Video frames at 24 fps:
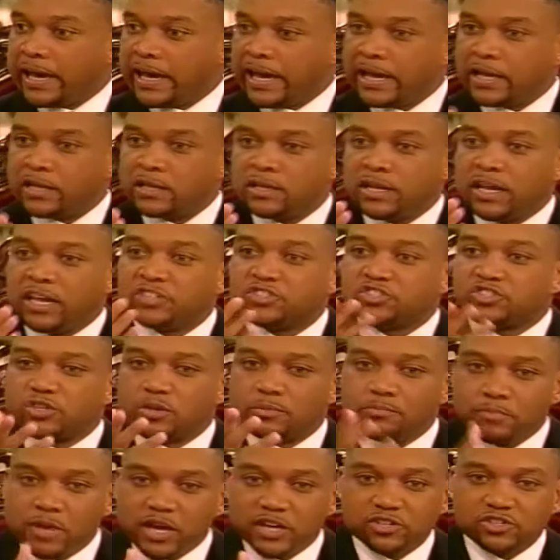And it's
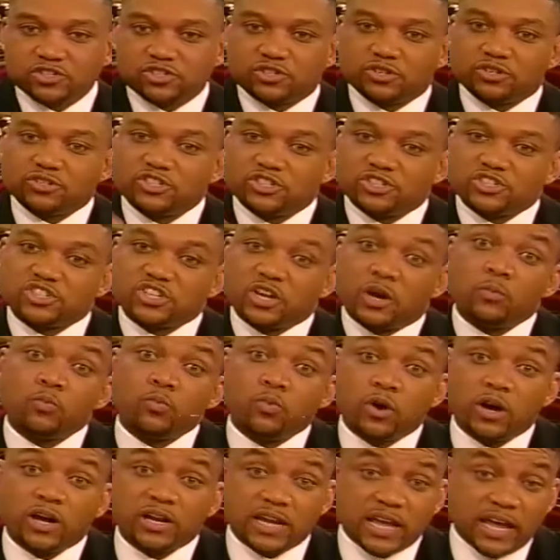to minister to
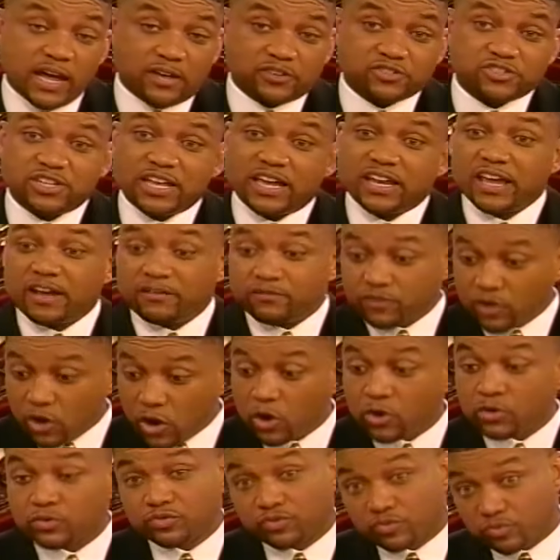someone else that have
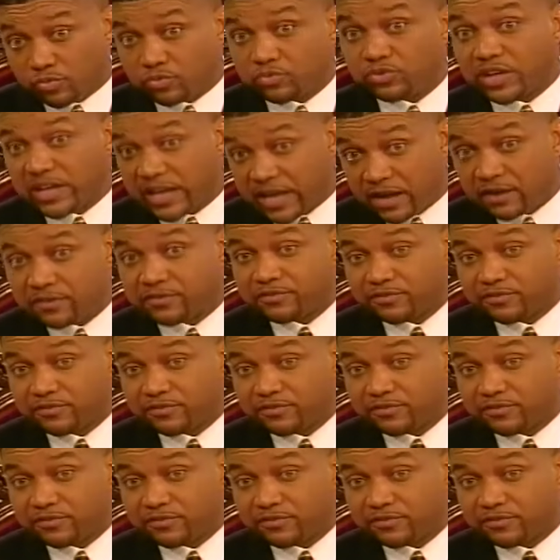gone through death.